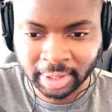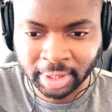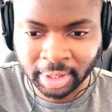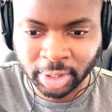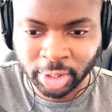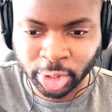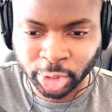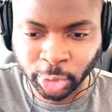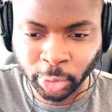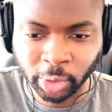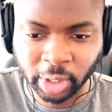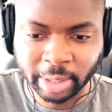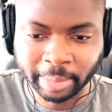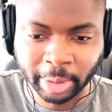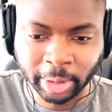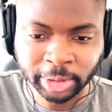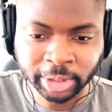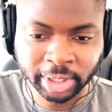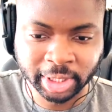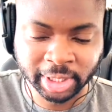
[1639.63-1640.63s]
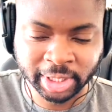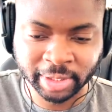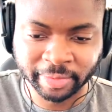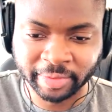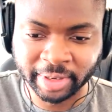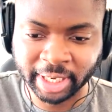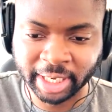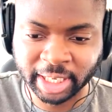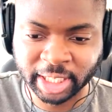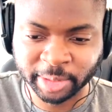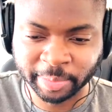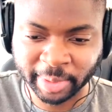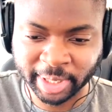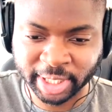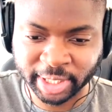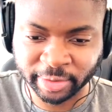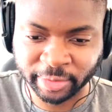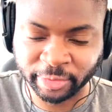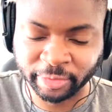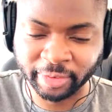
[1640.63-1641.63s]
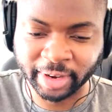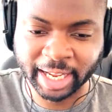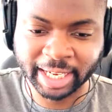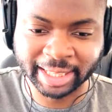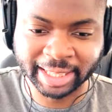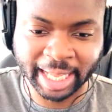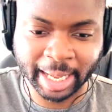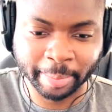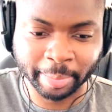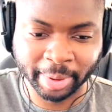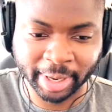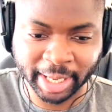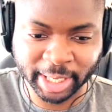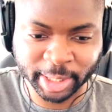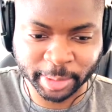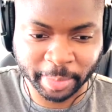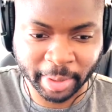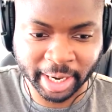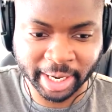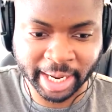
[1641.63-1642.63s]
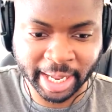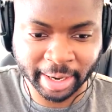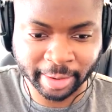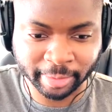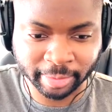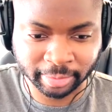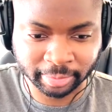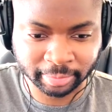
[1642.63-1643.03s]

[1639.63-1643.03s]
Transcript: Surely most of the civilians must have fled that place by now.